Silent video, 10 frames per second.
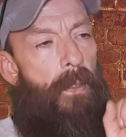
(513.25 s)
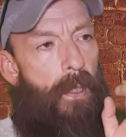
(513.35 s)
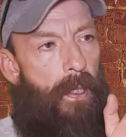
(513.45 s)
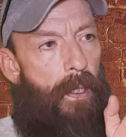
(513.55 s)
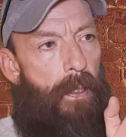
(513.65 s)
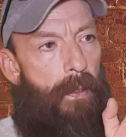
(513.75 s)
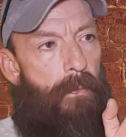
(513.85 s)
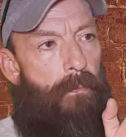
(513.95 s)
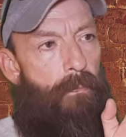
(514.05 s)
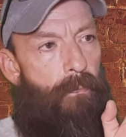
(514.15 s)

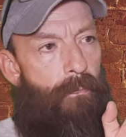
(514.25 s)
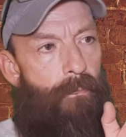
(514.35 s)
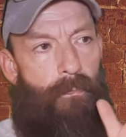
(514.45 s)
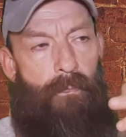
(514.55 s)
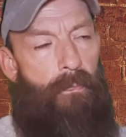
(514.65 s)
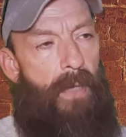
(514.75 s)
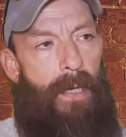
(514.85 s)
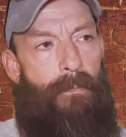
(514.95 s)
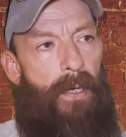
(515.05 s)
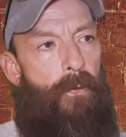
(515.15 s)
and
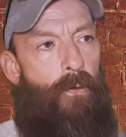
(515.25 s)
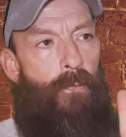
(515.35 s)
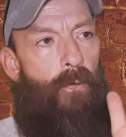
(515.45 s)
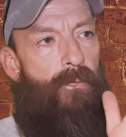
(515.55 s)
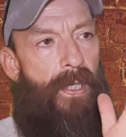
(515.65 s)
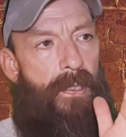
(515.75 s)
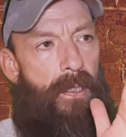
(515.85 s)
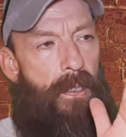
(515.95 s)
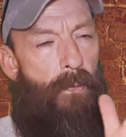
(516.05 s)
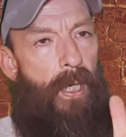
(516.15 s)
had my thermal
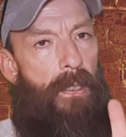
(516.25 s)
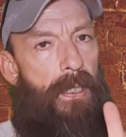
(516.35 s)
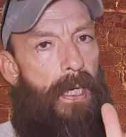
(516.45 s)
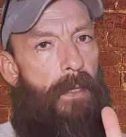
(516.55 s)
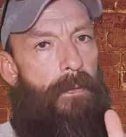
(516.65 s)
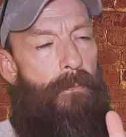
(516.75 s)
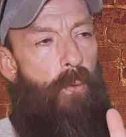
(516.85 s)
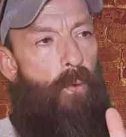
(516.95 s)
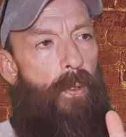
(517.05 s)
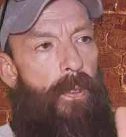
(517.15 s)
facing directly at the
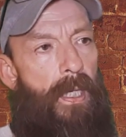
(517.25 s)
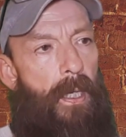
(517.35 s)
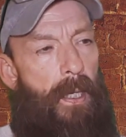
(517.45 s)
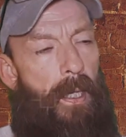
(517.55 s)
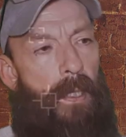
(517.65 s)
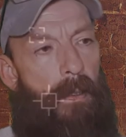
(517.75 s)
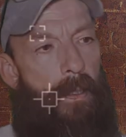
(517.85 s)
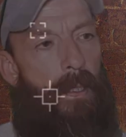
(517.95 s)
board, and